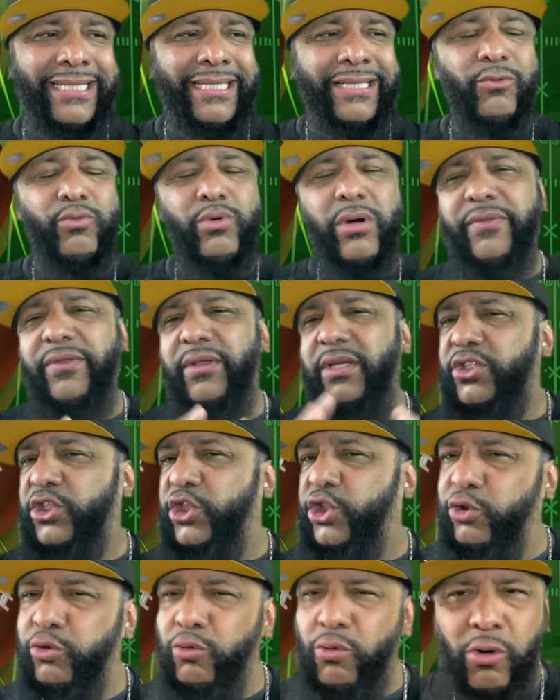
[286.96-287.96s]
whether it's
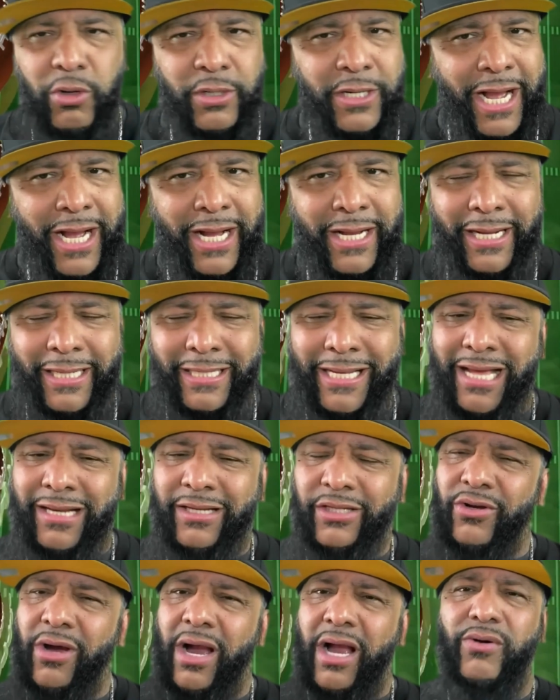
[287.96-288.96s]
true or not, a lot
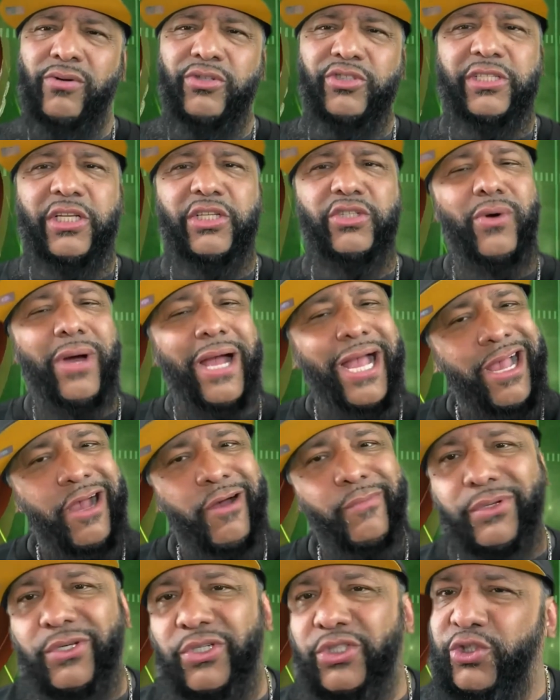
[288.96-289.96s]
of y'all are gonna say, "Yo, Al,"
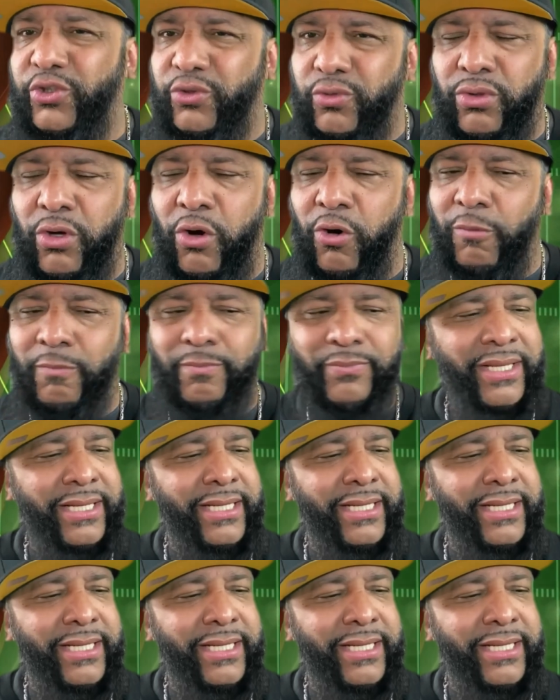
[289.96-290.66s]
but it's true though.